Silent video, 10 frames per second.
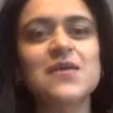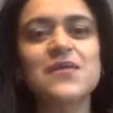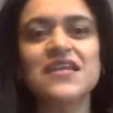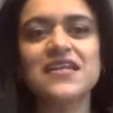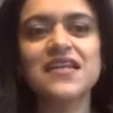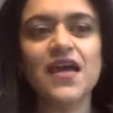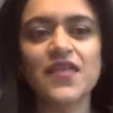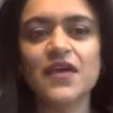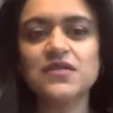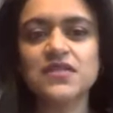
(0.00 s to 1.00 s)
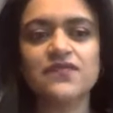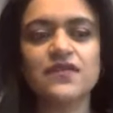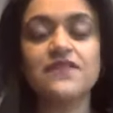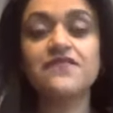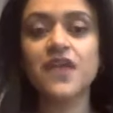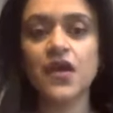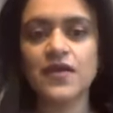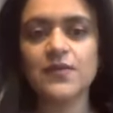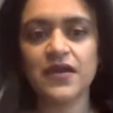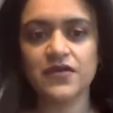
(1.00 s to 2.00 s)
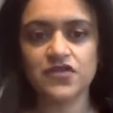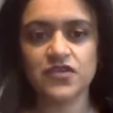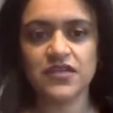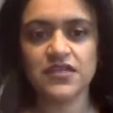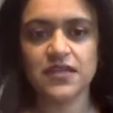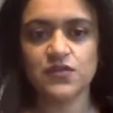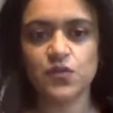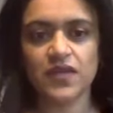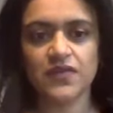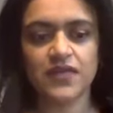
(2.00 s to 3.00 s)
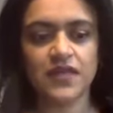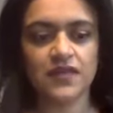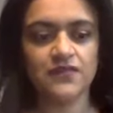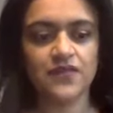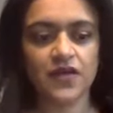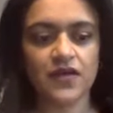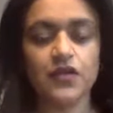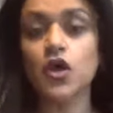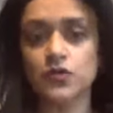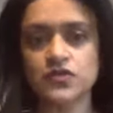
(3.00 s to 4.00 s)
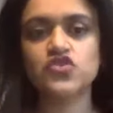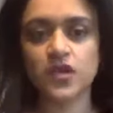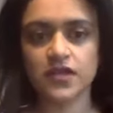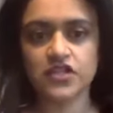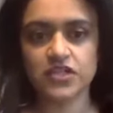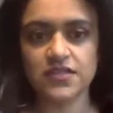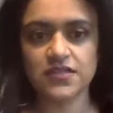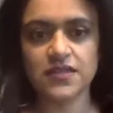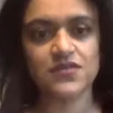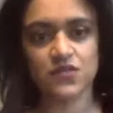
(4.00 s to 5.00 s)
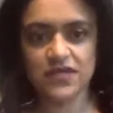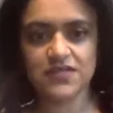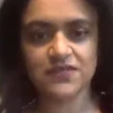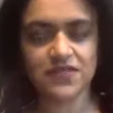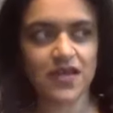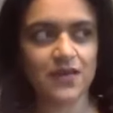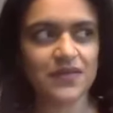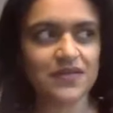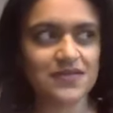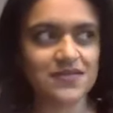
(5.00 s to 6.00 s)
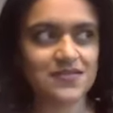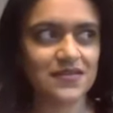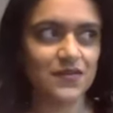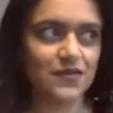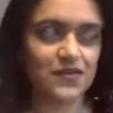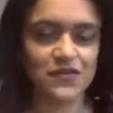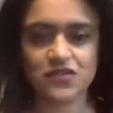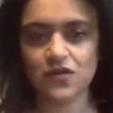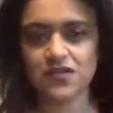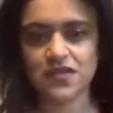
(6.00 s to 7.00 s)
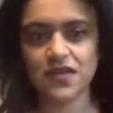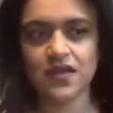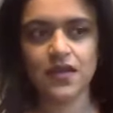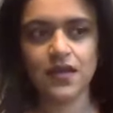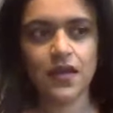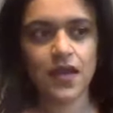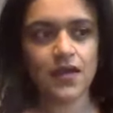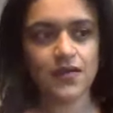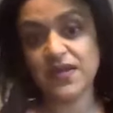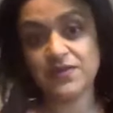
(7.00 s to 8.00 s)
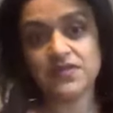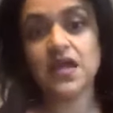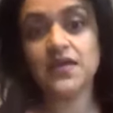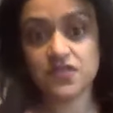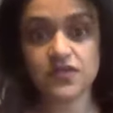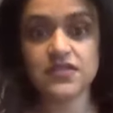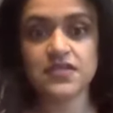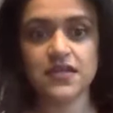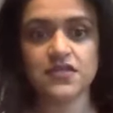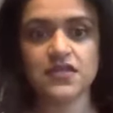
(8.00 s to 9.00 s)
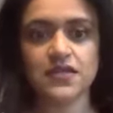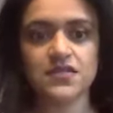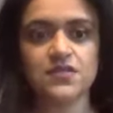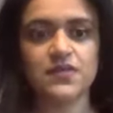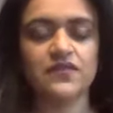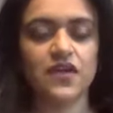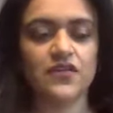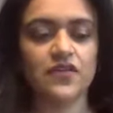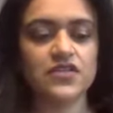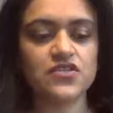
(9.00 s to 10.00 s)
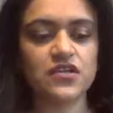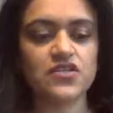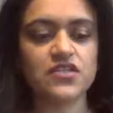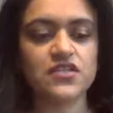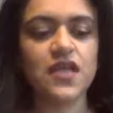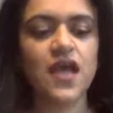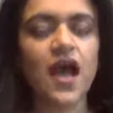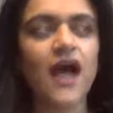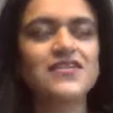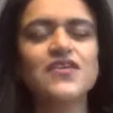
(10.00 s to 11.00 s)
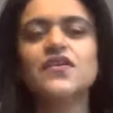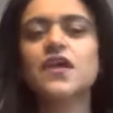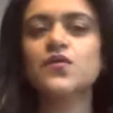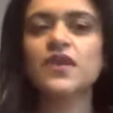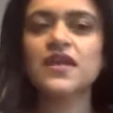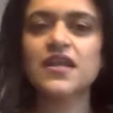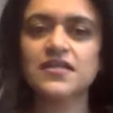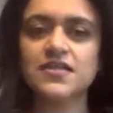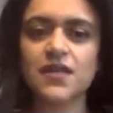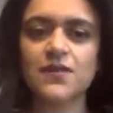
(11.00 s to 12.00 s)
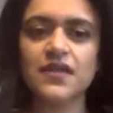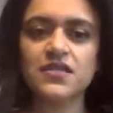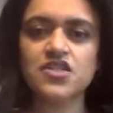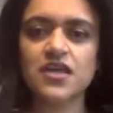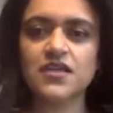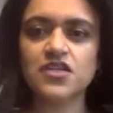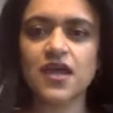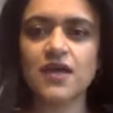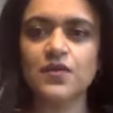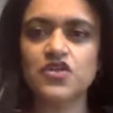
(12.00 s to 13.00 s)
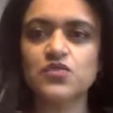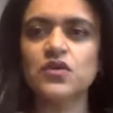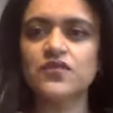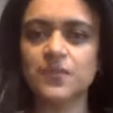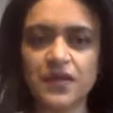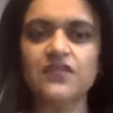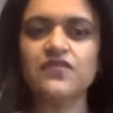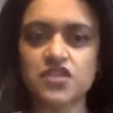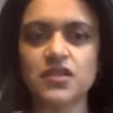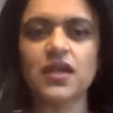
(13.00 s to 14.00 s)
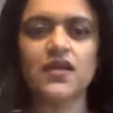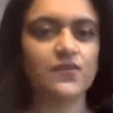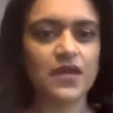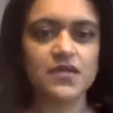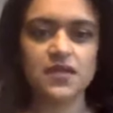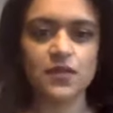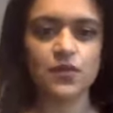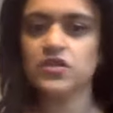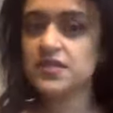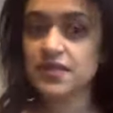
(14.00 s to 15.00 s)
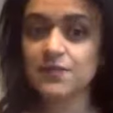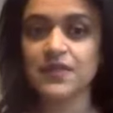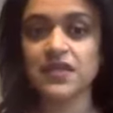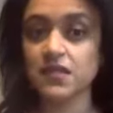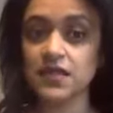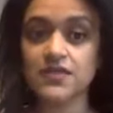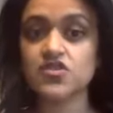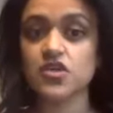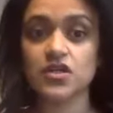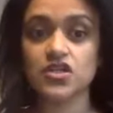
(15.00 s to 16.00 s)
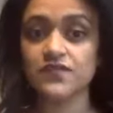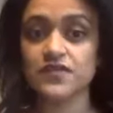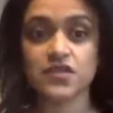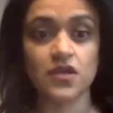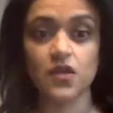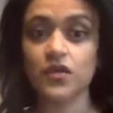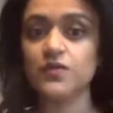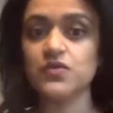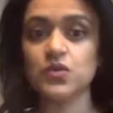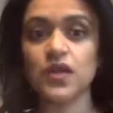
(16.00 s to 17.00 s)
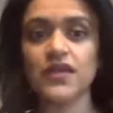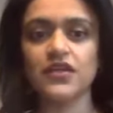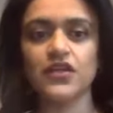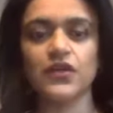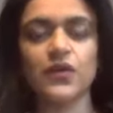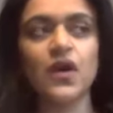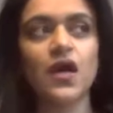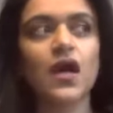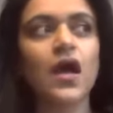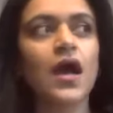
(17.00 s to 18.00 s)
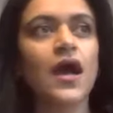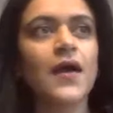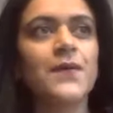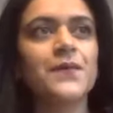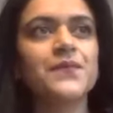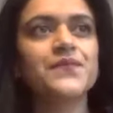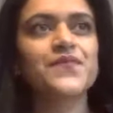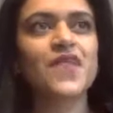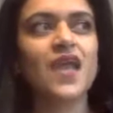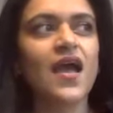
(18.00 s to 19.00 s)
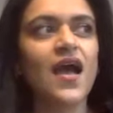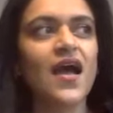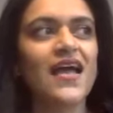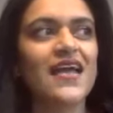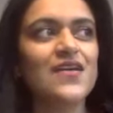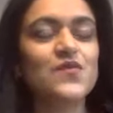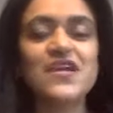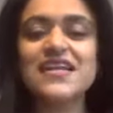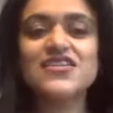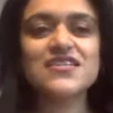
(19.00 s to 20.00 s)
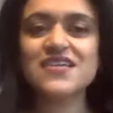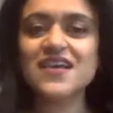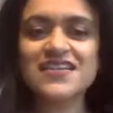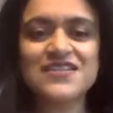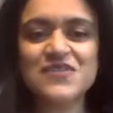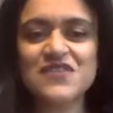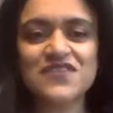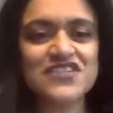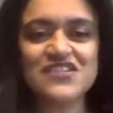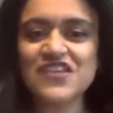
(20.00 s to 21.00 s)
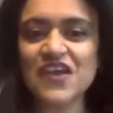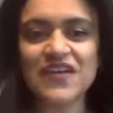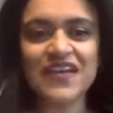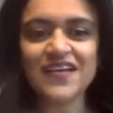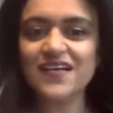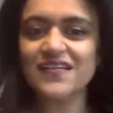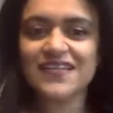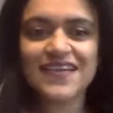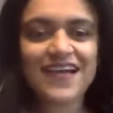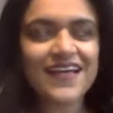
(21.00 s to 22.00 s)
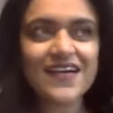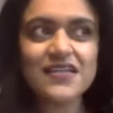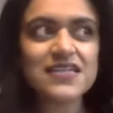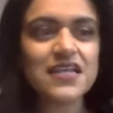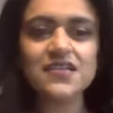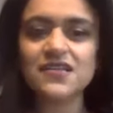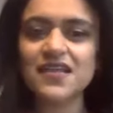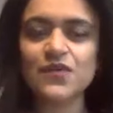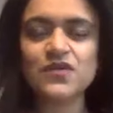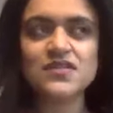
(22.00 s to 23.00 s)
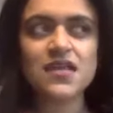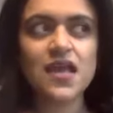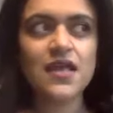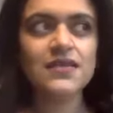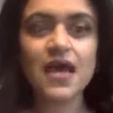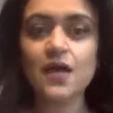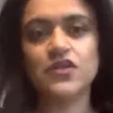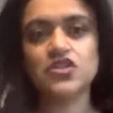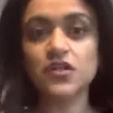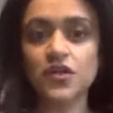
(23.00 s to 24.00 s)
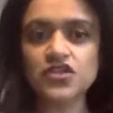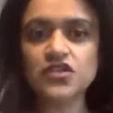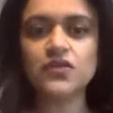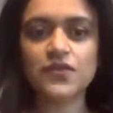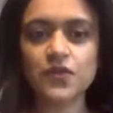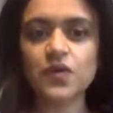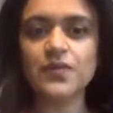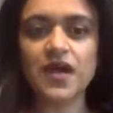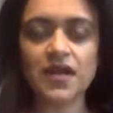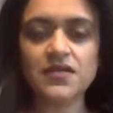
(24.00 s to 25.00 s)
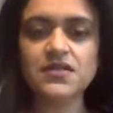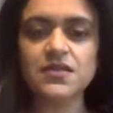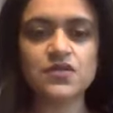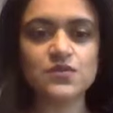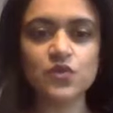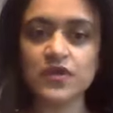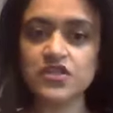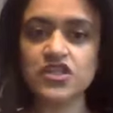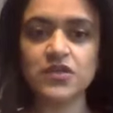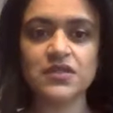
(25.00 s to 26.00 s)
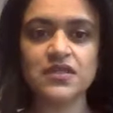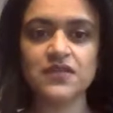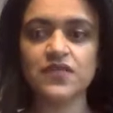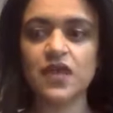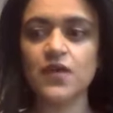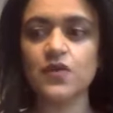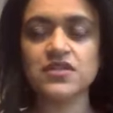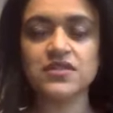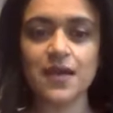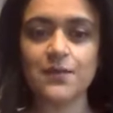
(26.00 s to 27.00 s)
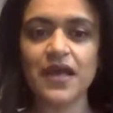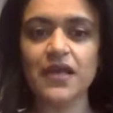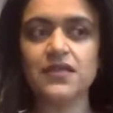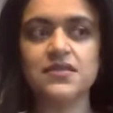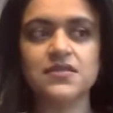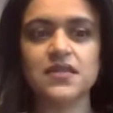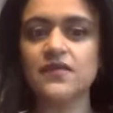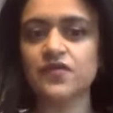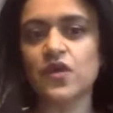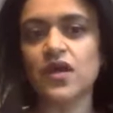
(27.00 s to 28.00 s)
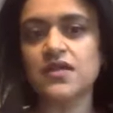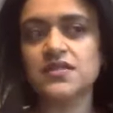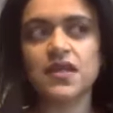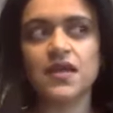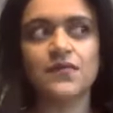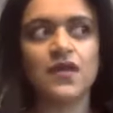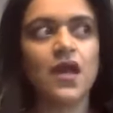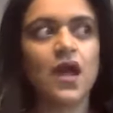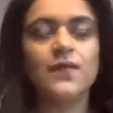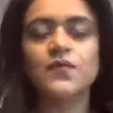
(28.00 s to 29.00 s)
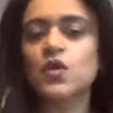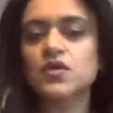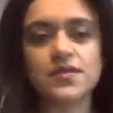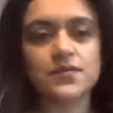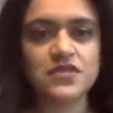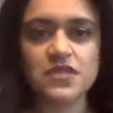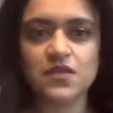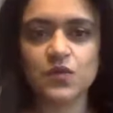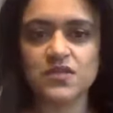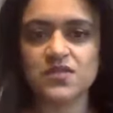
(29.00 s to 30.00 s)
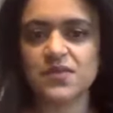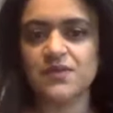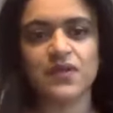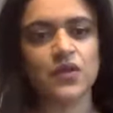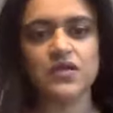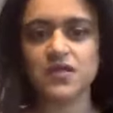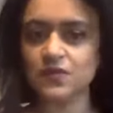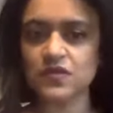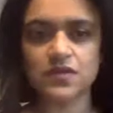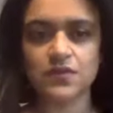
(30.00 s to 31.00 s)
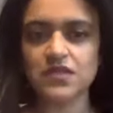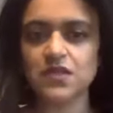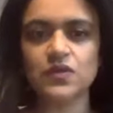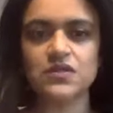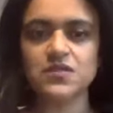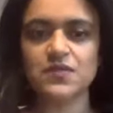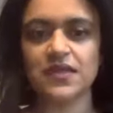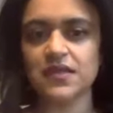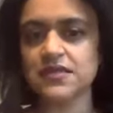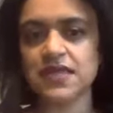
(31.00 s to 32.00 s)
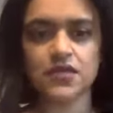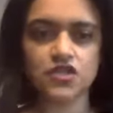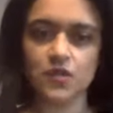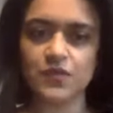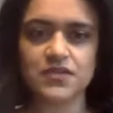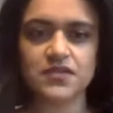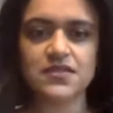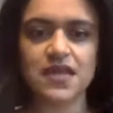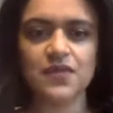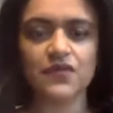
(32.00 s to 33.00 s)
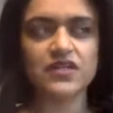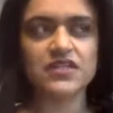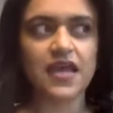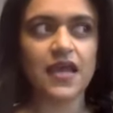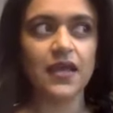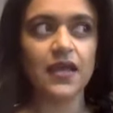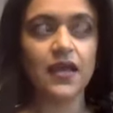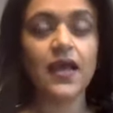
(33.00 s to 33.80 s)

I mean, yeah, that was definitely very boundaried and within very known structures. And there was a reason for that, because, you know, when you're a doctor, people's lives are at stake. So it has to be very, very structured. I don't think I realized till I made the change how much more of a big vision kind of person I was, because I'd been in that structure for so long. It was all I knew. It really just started with the vision, Toni. I can't tell you that there was that much logical thought behind it. It was more intuitive that I wanted that balance and that variety. I'm not somebody that wants to be employed. I'm not somebody that wants to be in a day job that's the same every day.